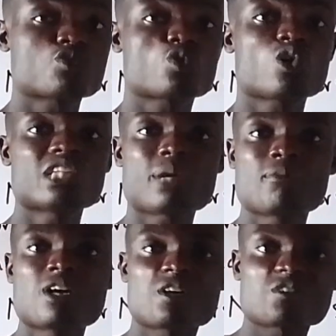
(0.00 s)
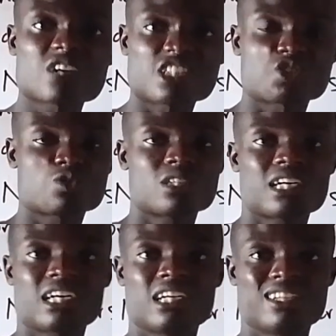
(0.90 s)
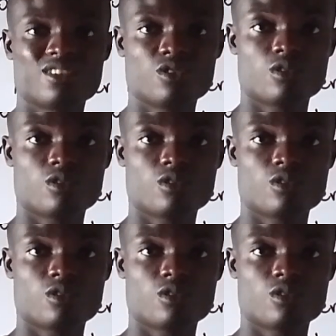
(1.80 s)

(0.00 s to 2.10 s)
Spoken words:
numbers, we call them rational